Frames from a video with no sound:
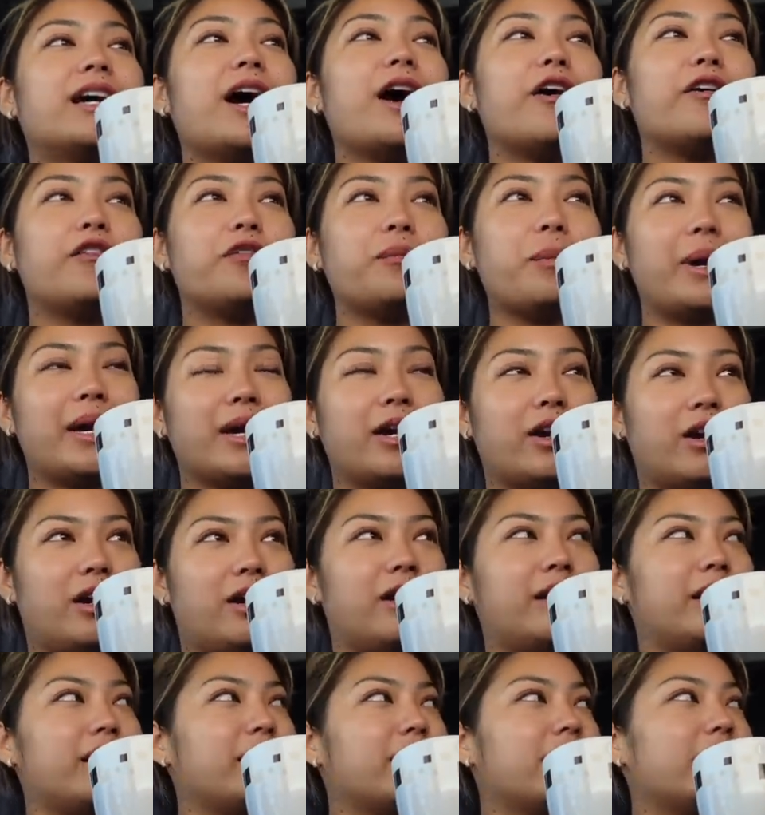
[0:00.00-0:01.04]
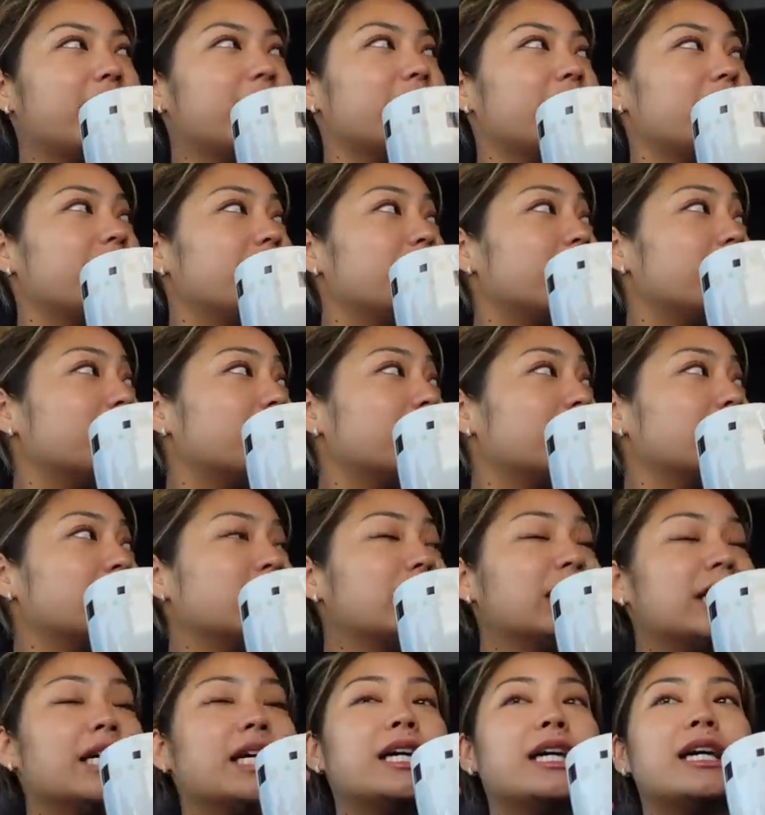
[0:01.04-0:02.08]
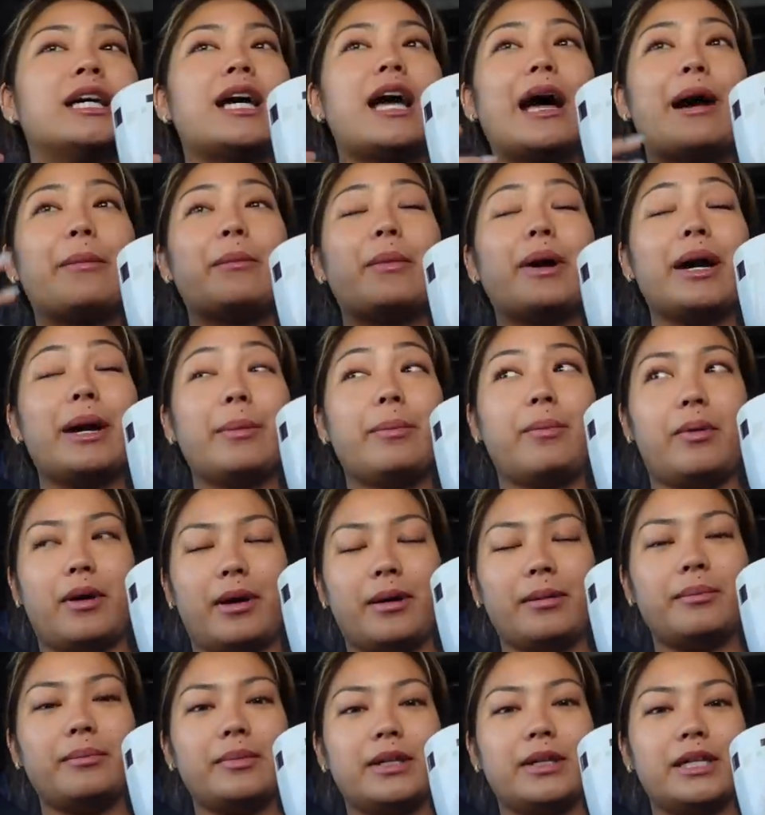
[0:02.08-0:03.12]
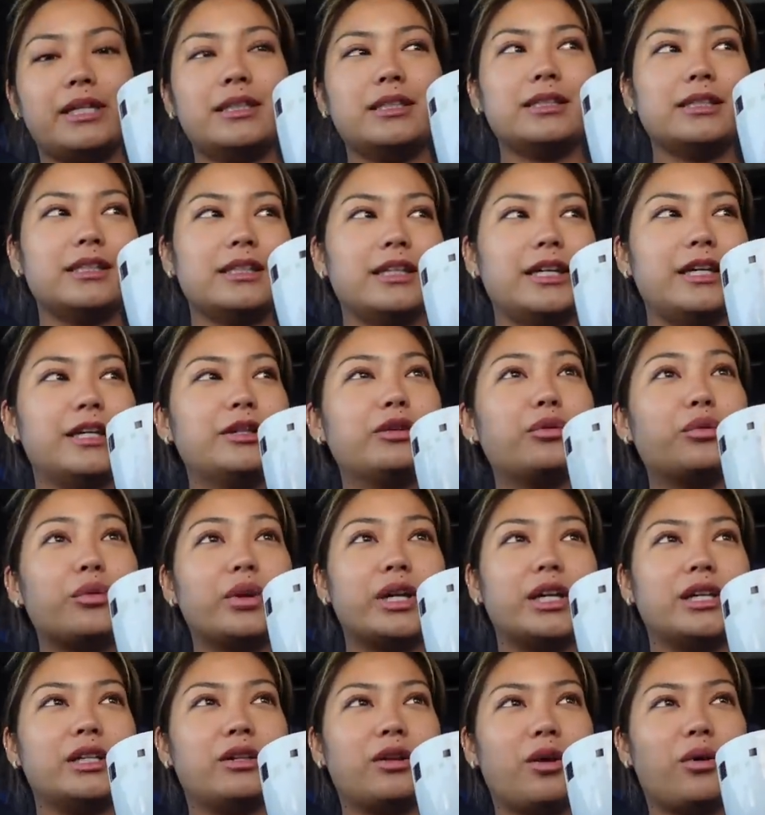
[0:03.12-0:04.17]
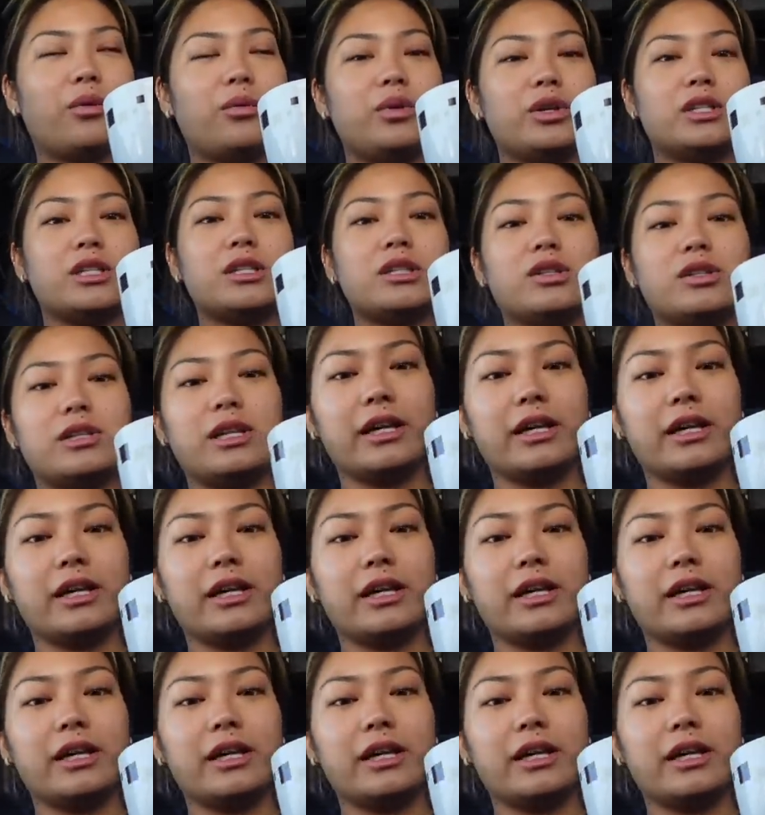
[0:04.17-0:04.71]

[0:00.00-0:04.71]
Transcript: of my car at my apartment in Reno, which is